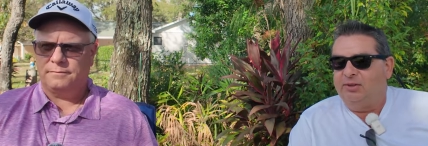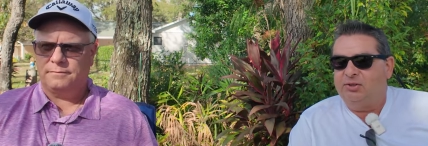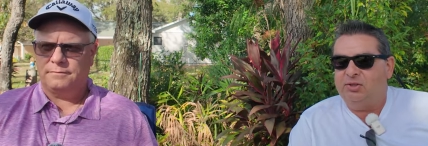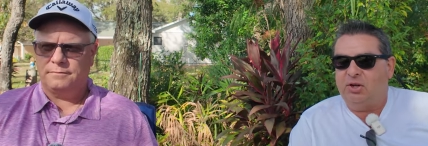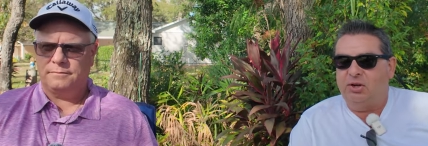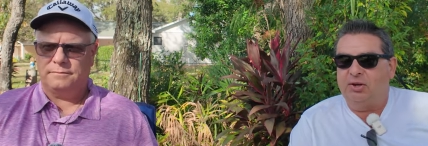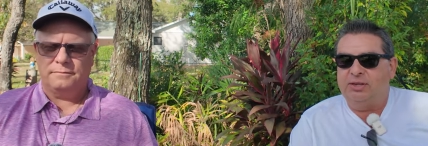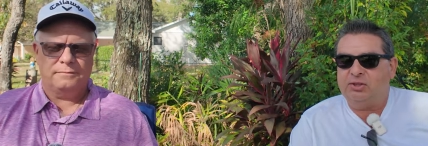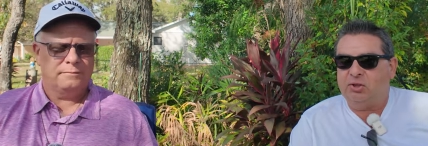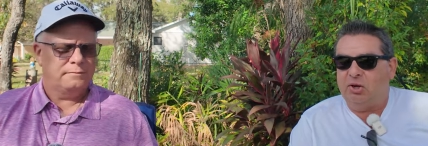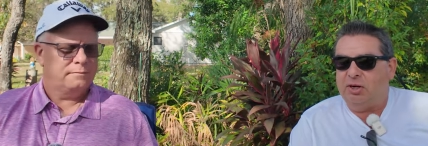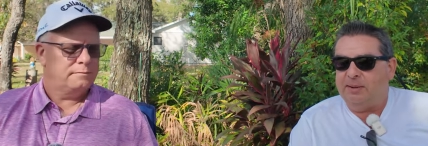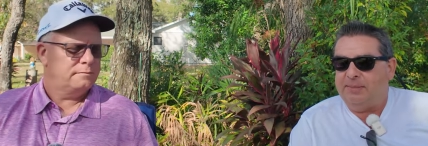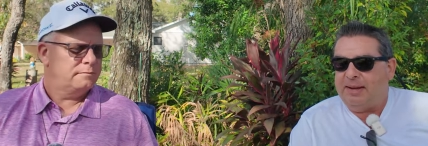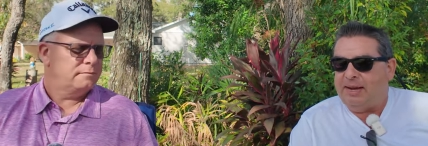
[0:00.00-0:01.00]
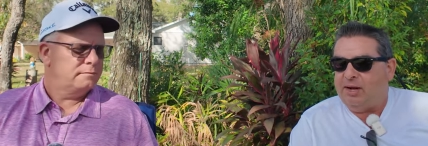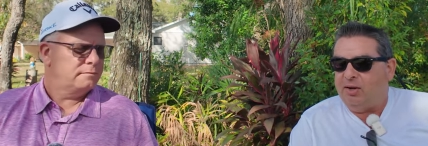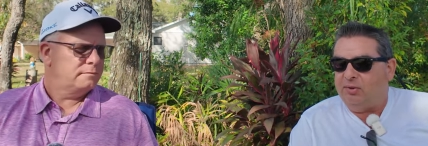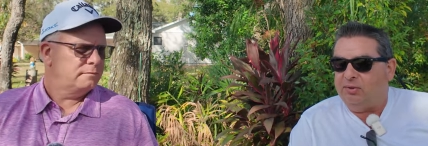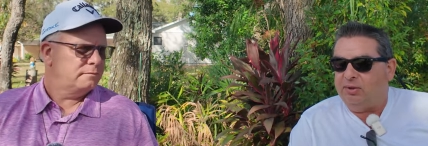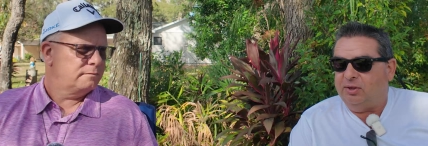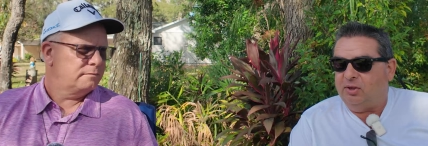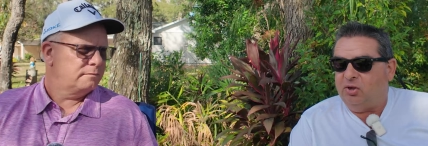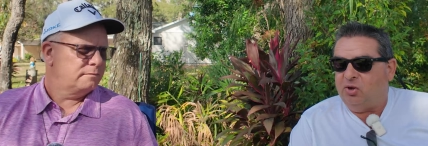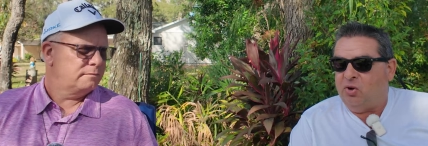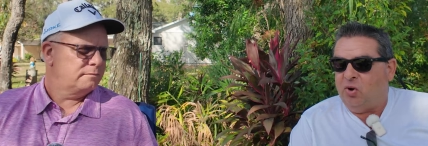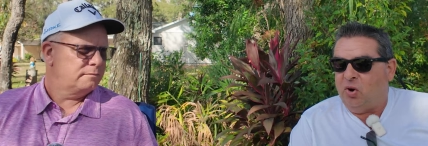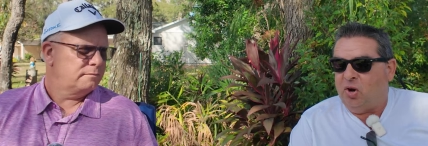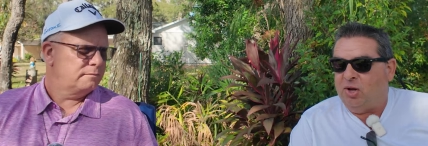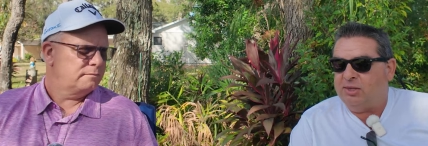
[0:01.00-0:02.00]
Speaker 1: So let's talk about
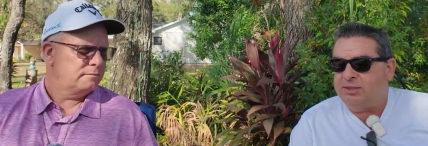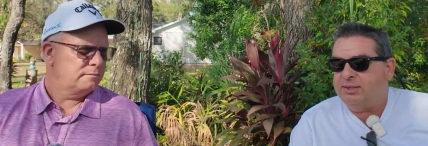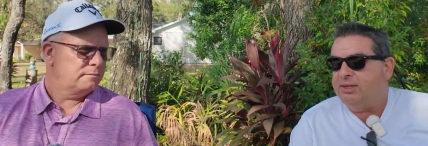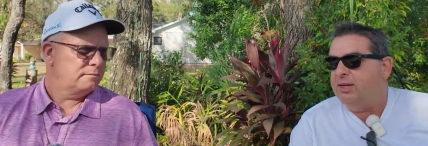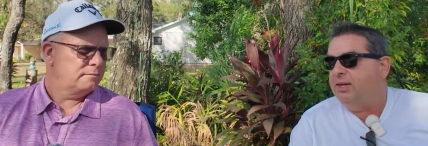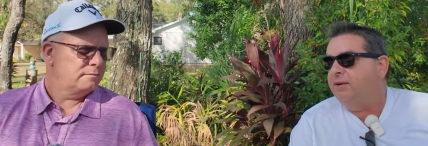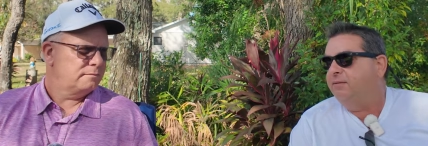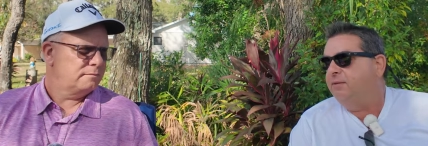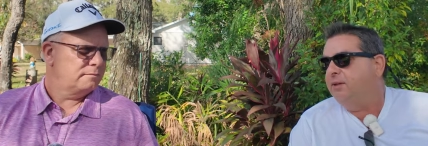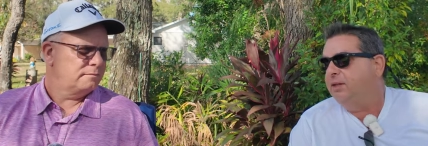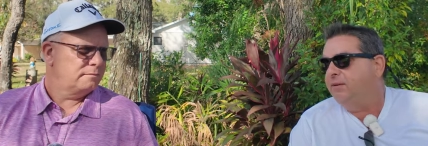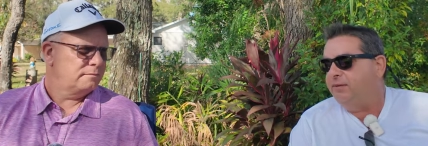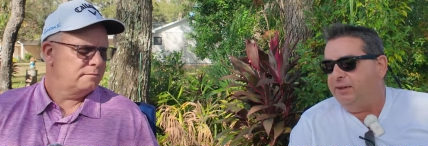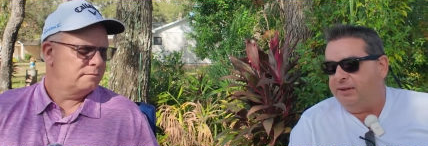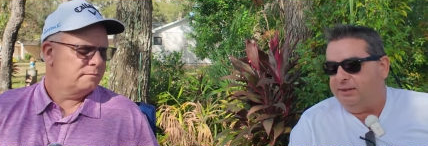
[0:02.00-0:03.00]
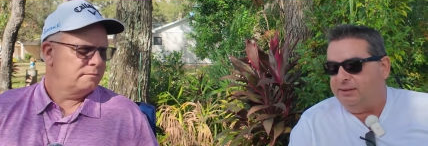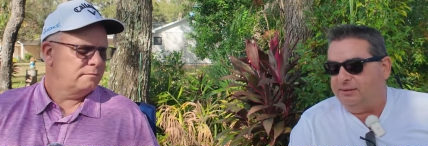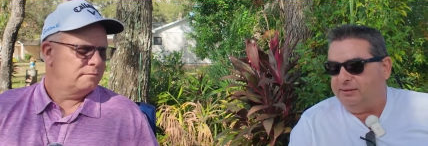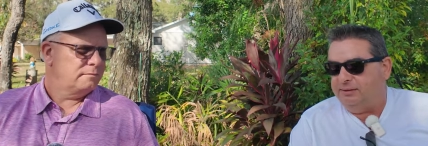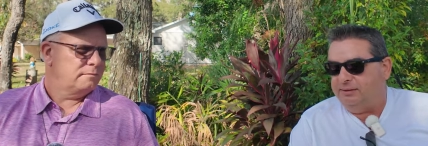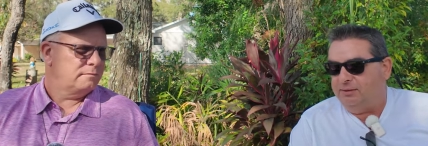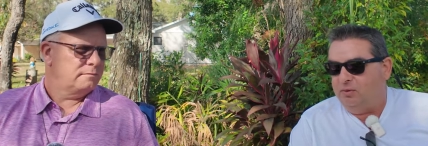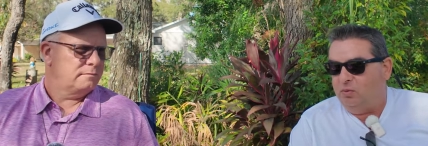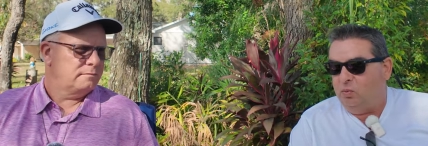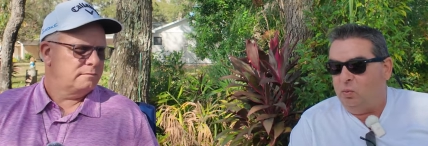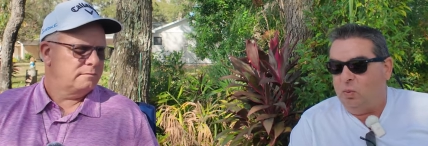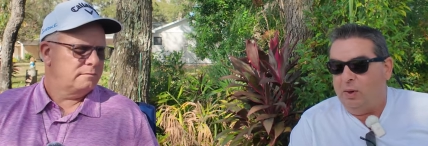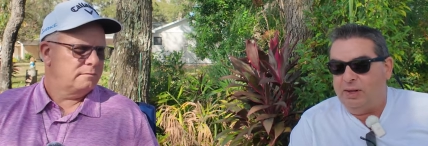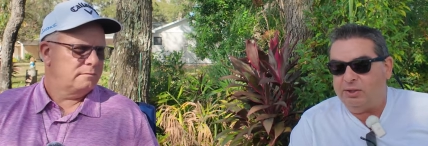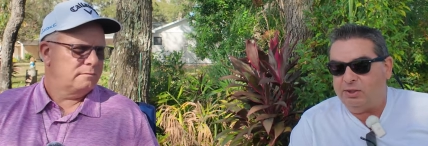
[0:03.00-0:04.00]
cost of living.
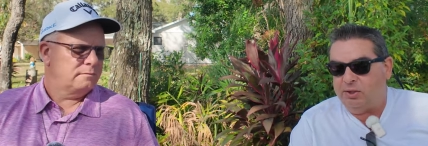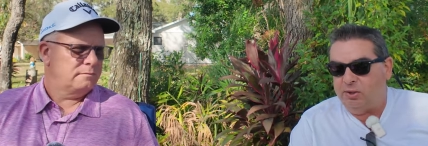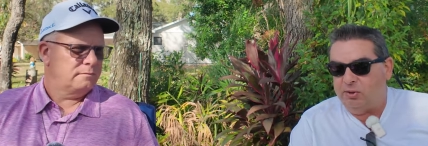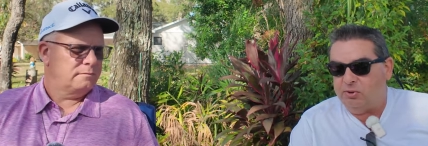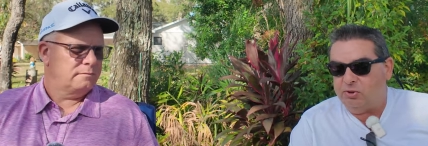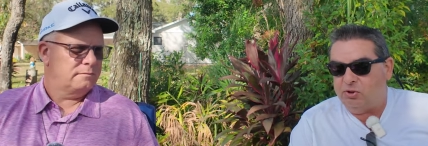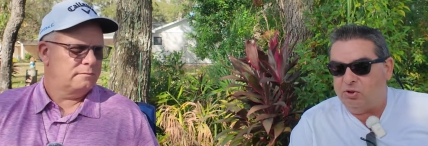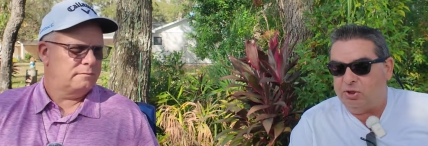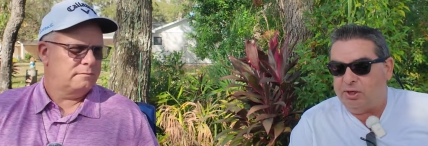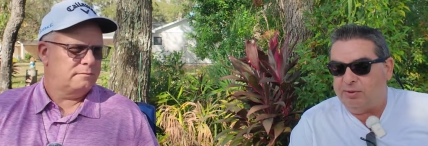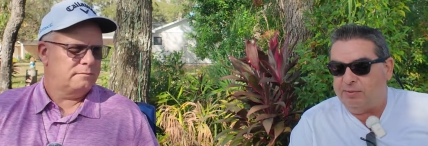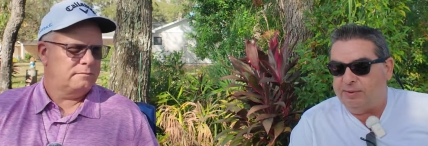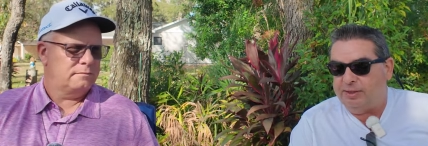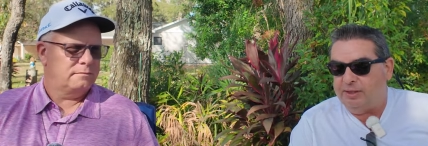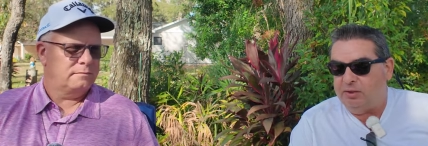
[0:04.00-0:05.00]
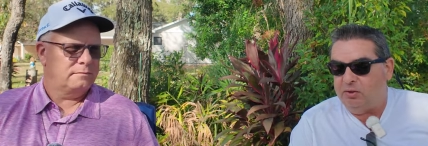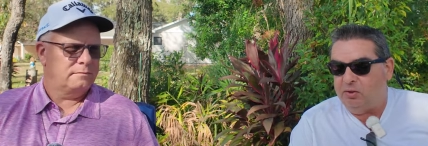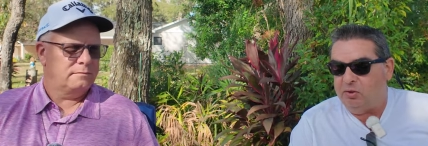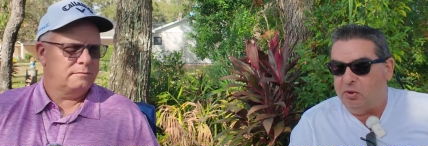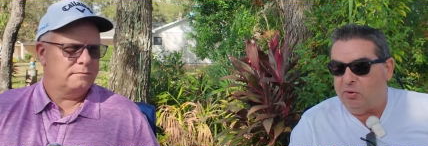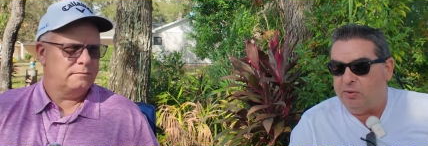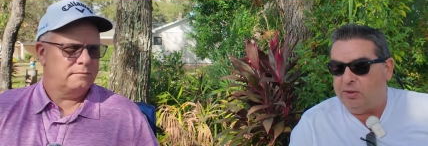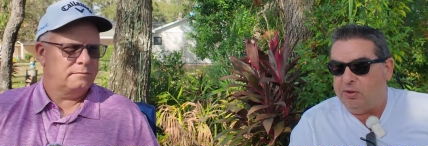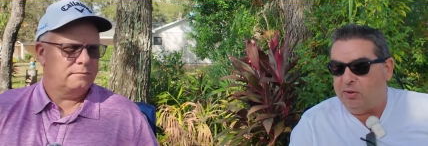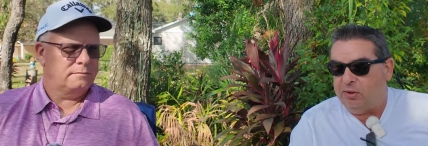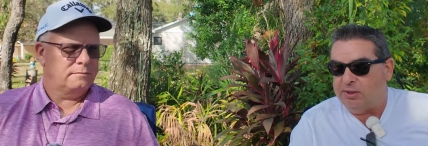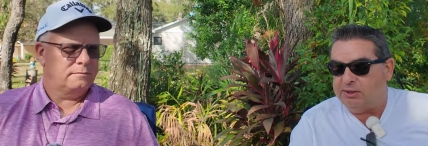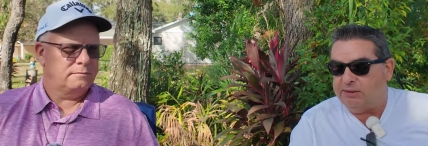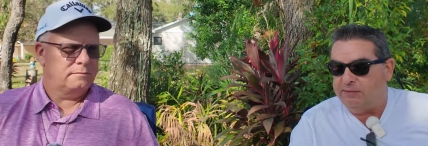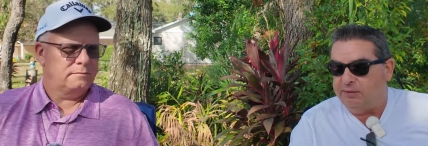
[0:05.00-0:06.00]
West Coast generally lower
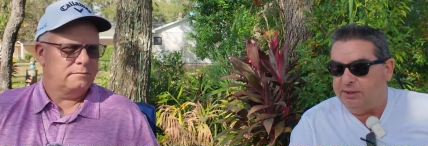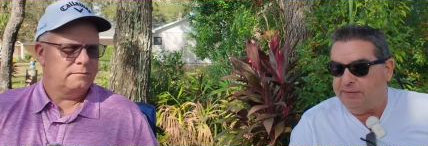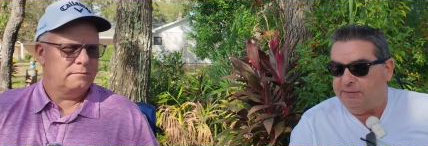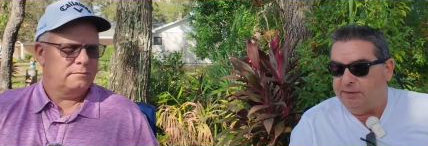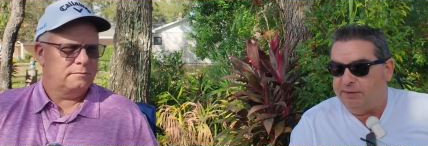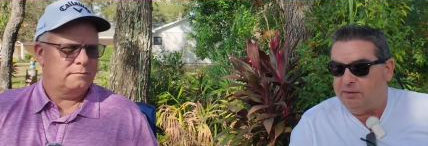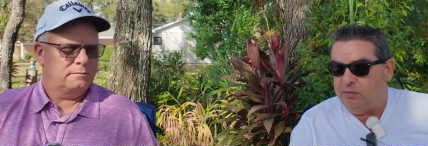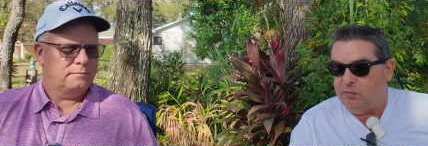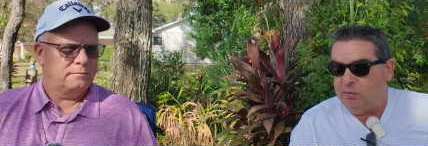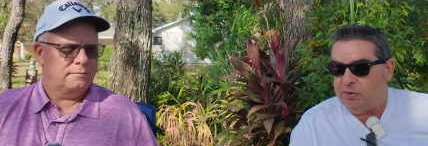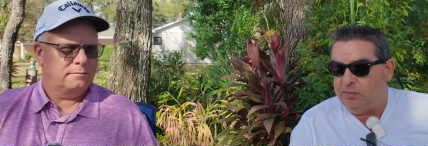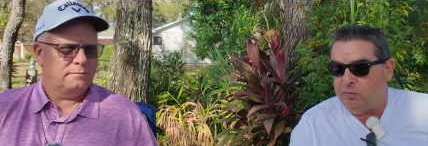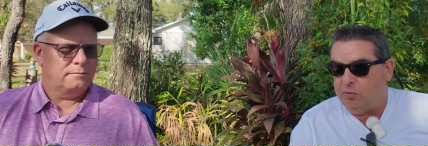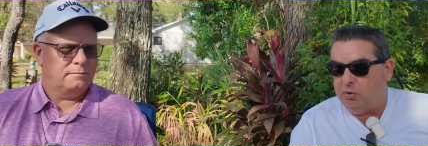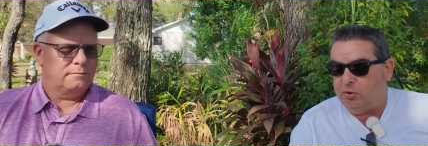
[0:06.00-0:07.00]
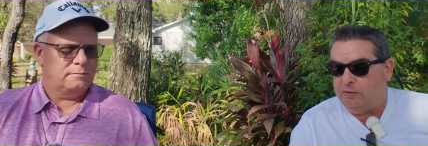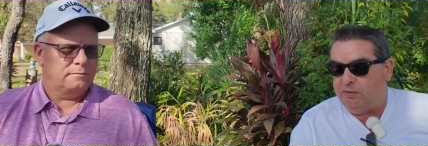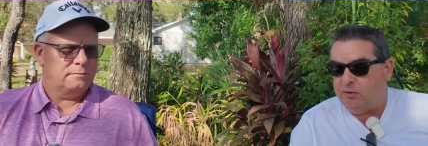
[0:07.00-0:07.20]
cost of living with more